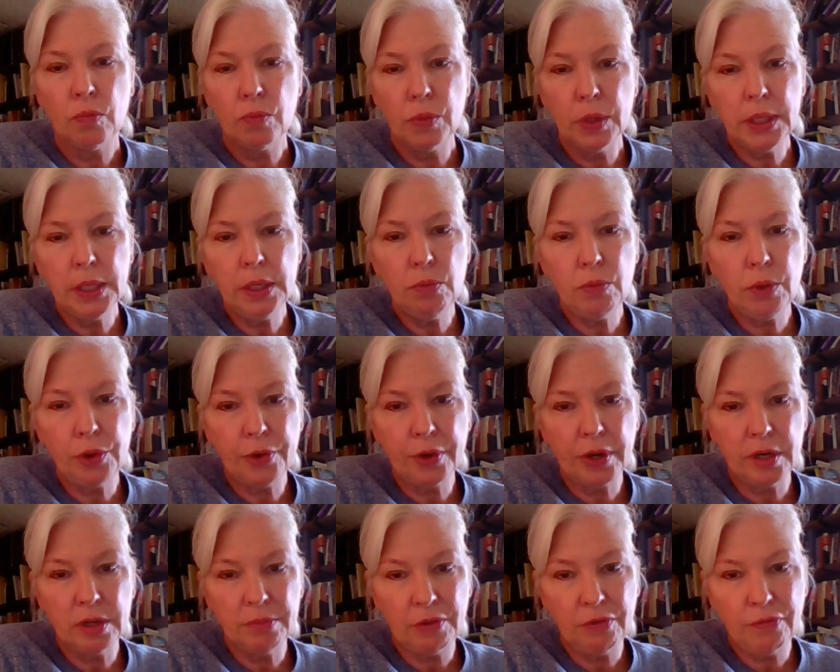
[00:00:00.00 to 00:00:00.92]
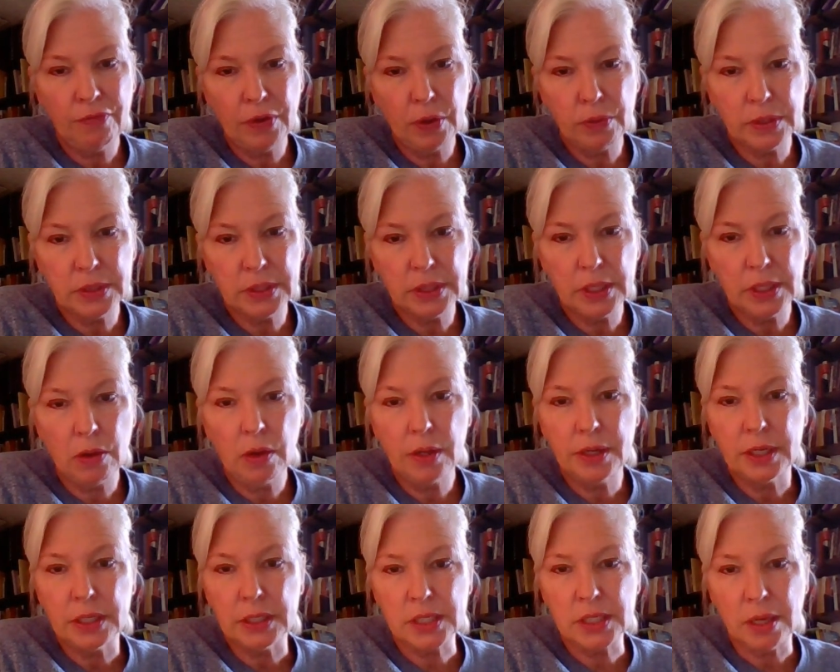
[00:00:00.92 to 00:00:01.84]
really what you're going to be focusing
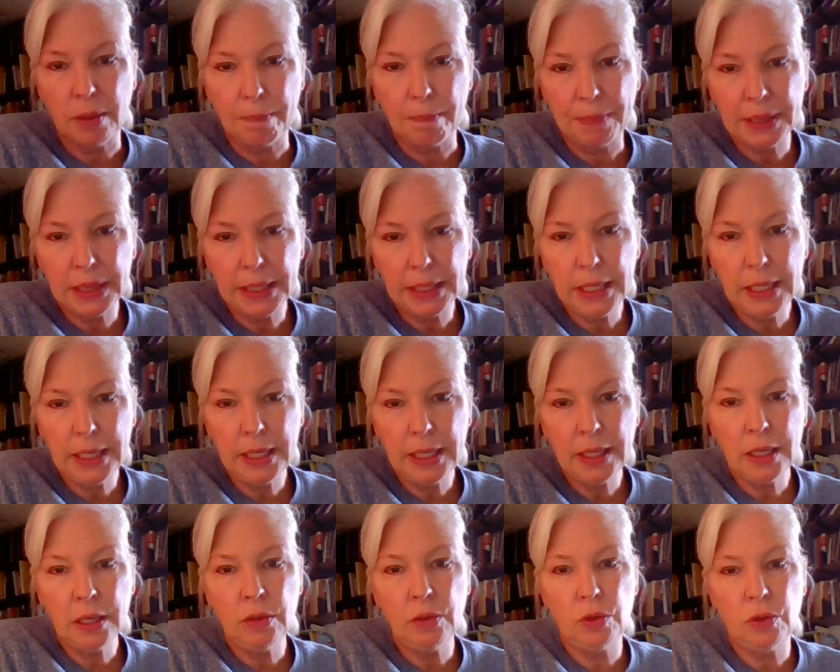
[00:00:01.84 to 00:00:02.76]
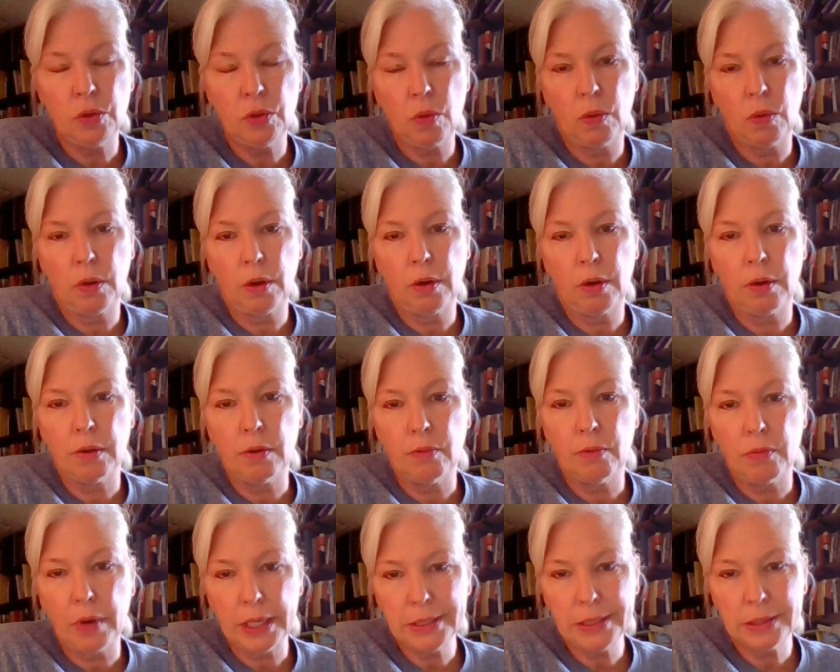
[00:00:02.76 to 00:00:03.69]
on is completing your
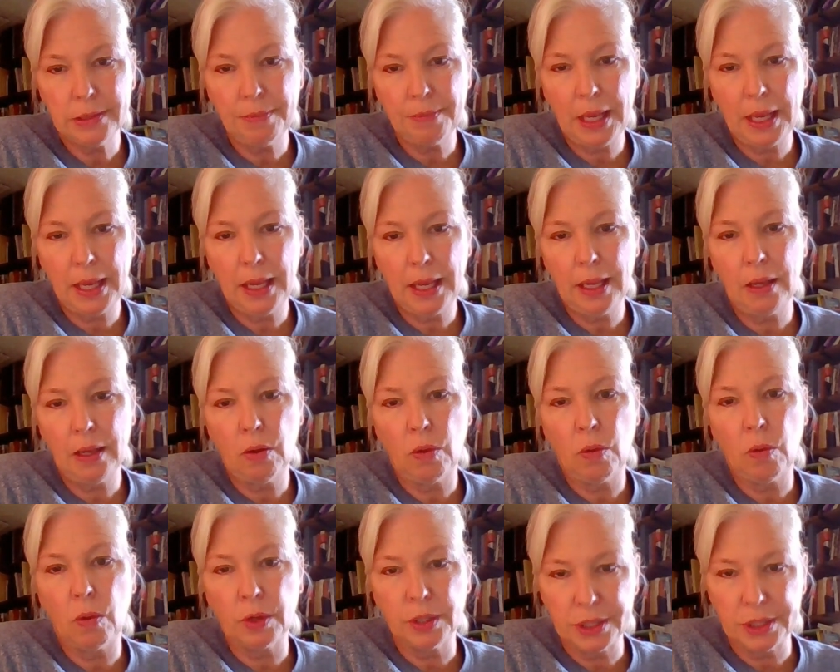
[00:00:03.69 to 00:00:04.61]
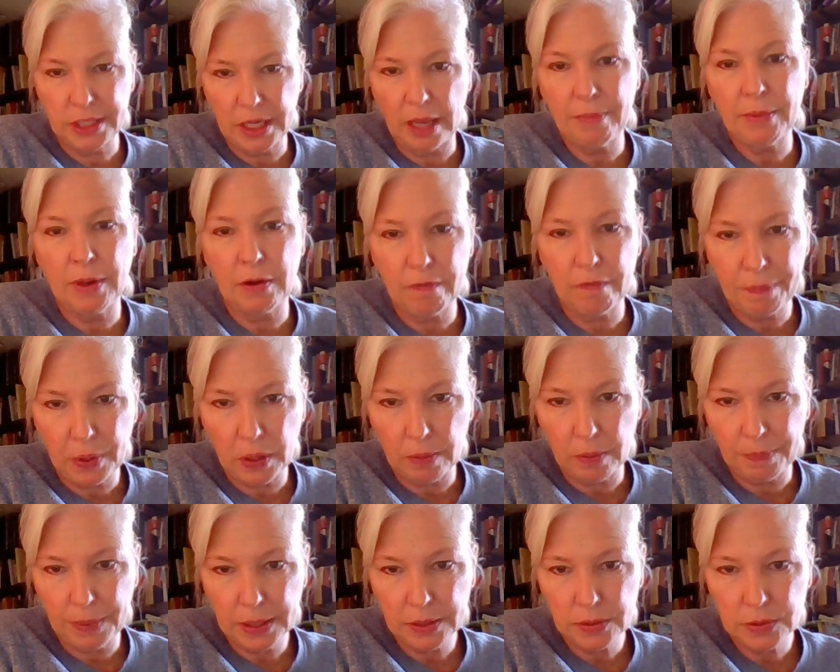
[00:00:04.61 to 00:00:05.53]
resume or statement of
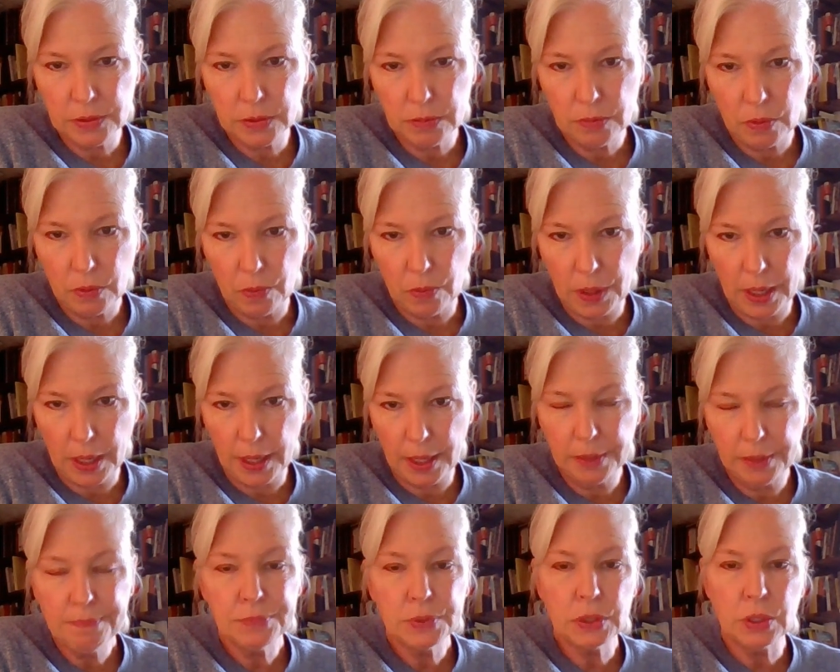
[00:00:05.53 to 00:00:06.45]
purpose, okay?